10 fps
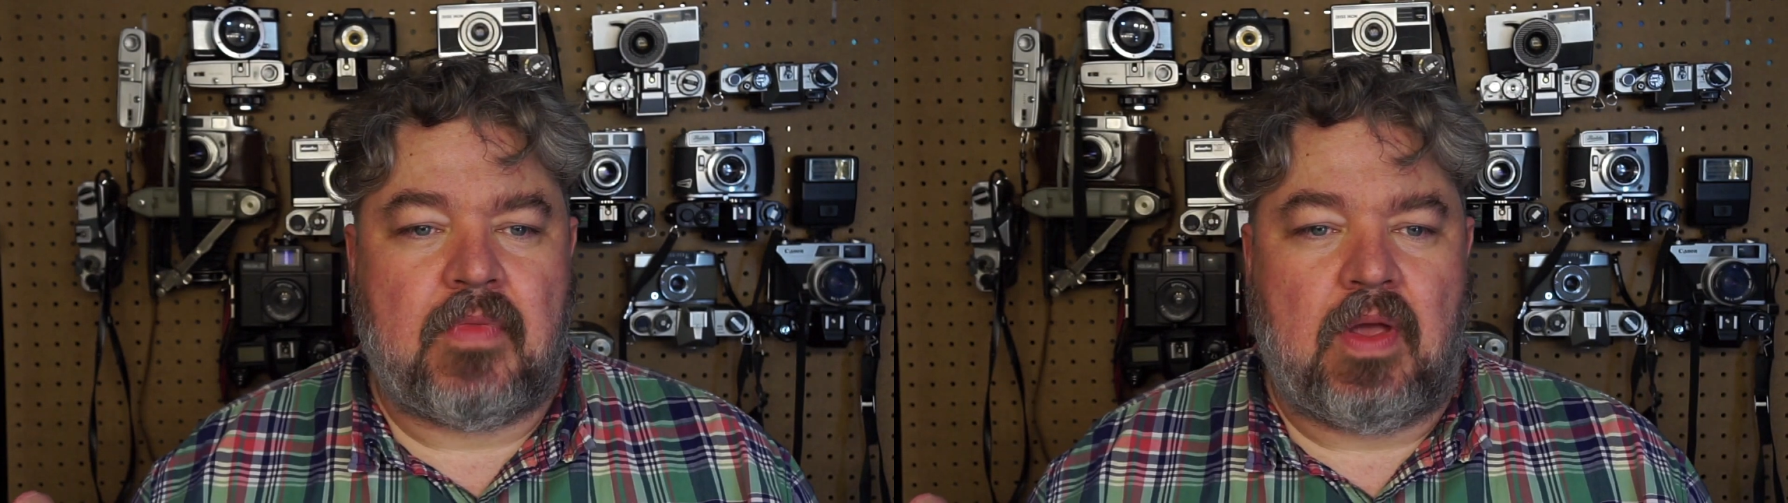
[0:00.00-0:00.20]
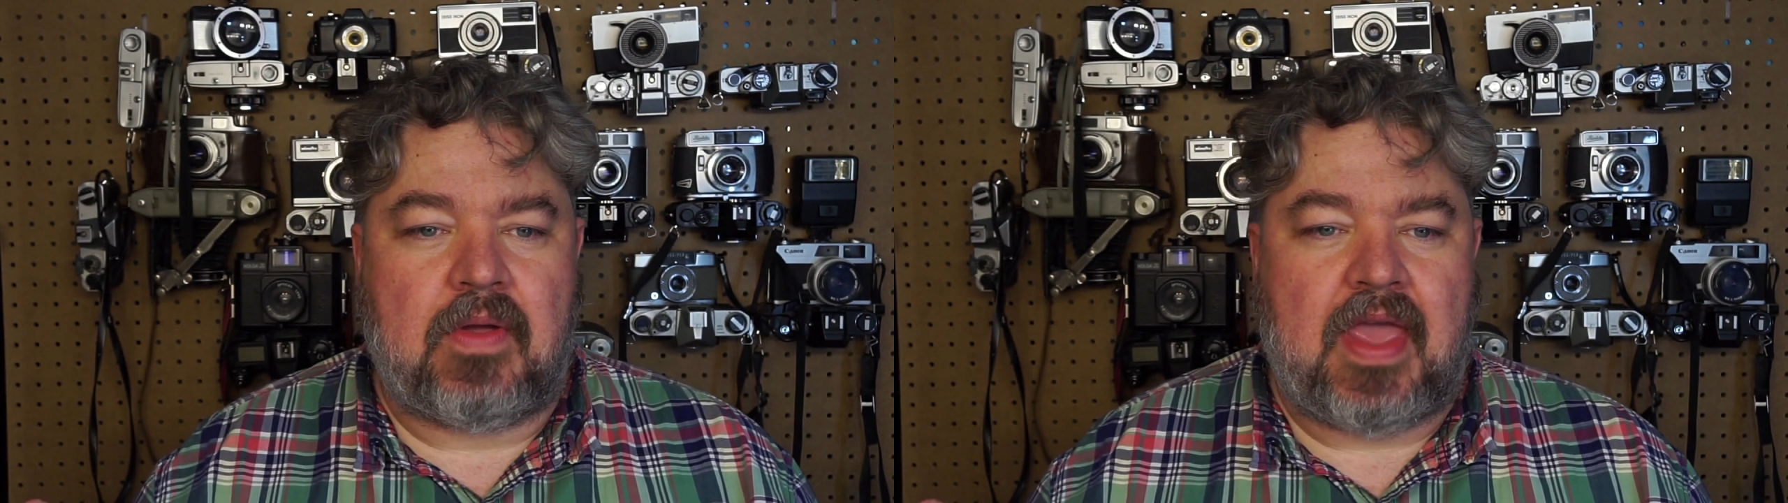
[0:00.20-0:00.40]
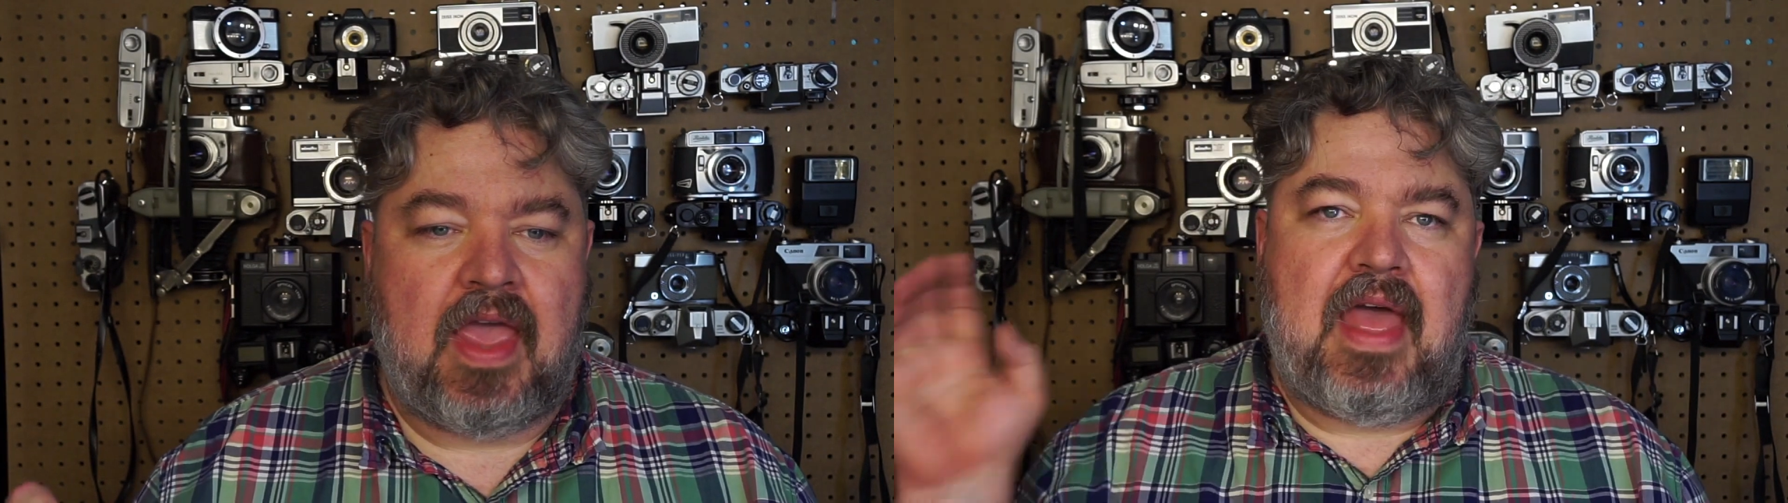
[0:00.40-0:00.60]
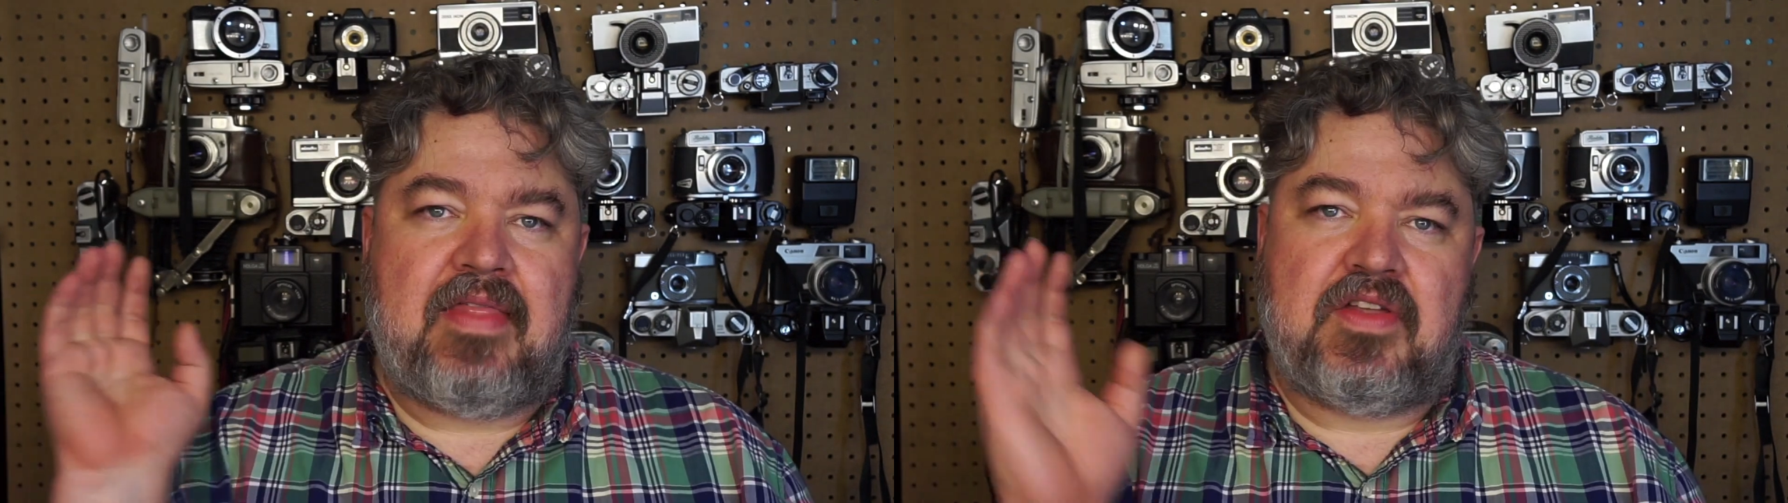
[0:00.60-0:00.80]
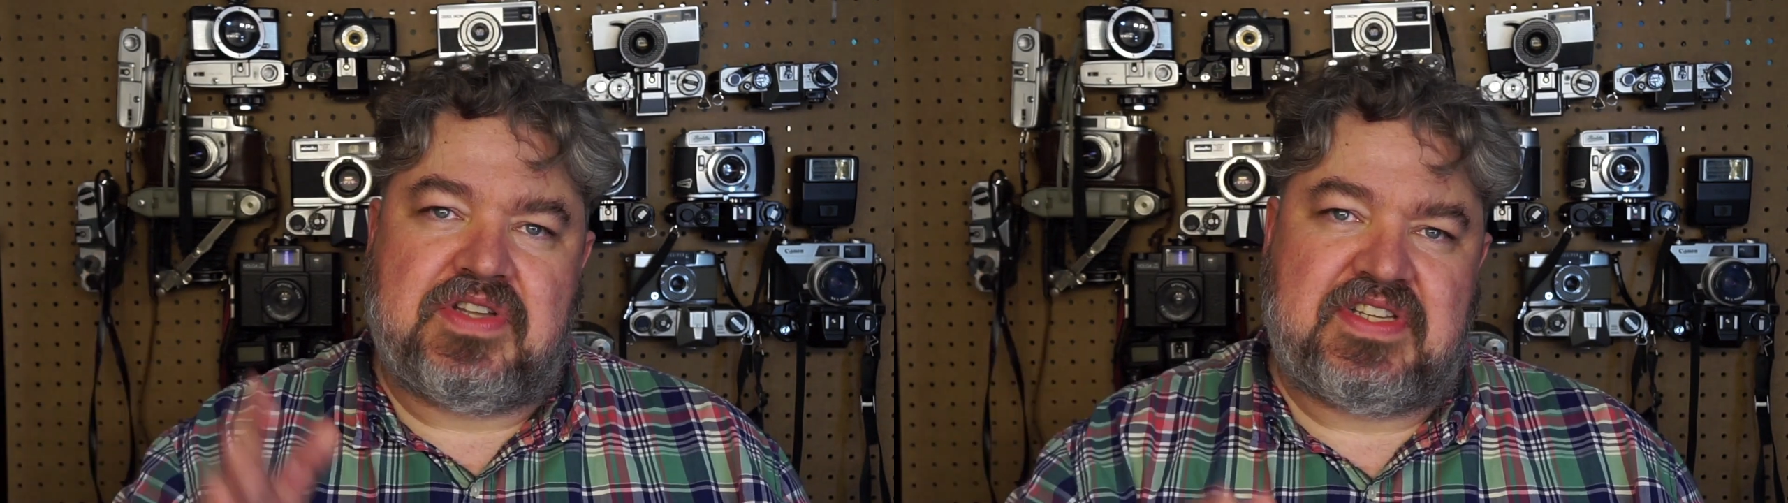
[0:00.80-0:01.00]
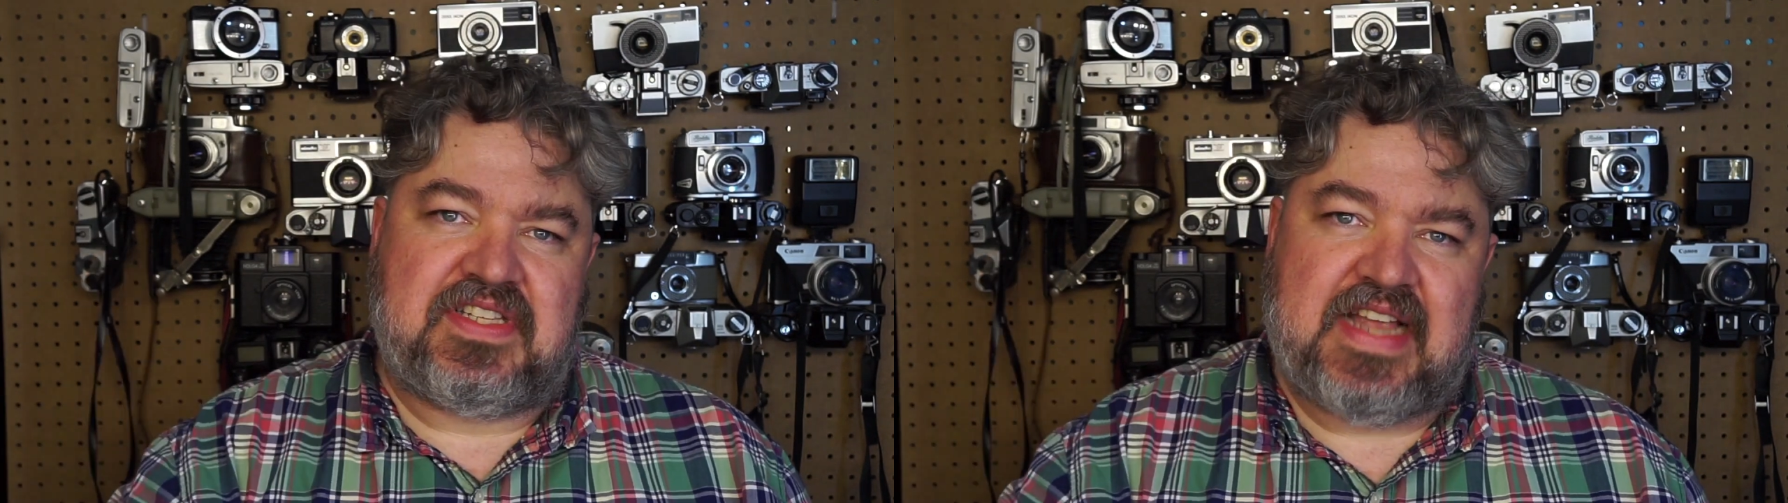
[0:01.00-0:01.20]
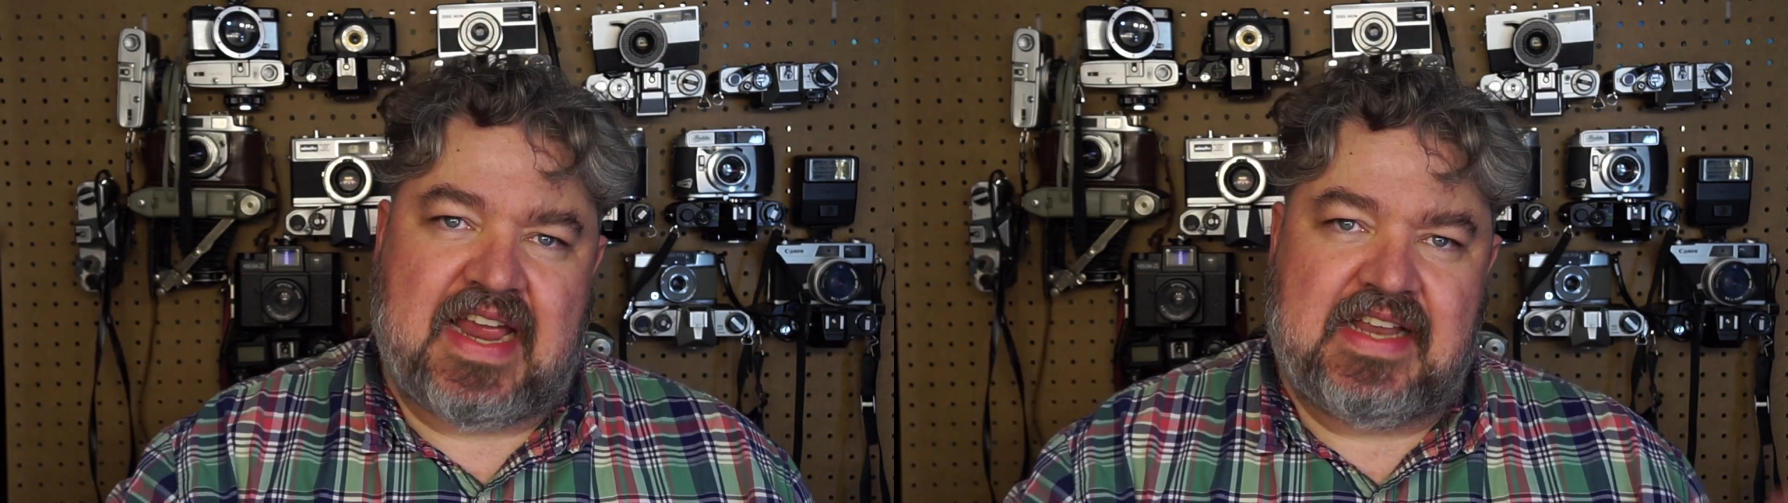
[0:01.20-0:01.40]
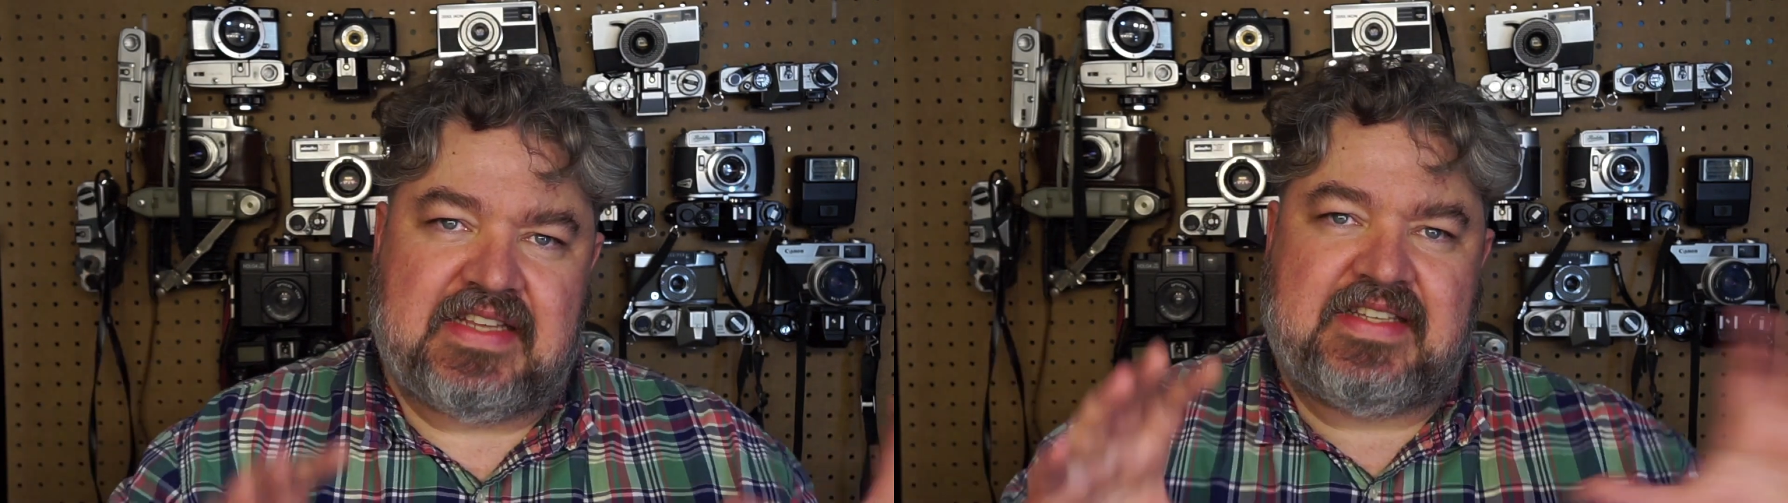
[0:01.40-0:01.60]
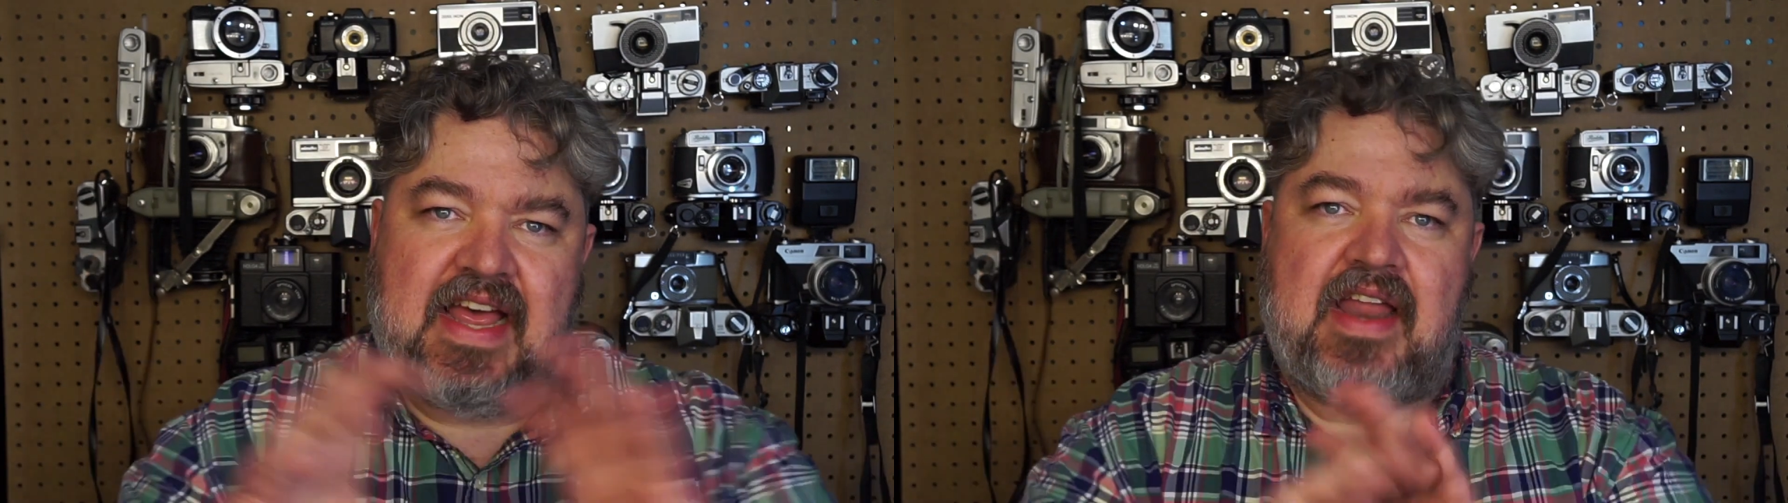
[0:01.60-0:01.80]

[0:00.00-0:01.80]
Okay, and there's a second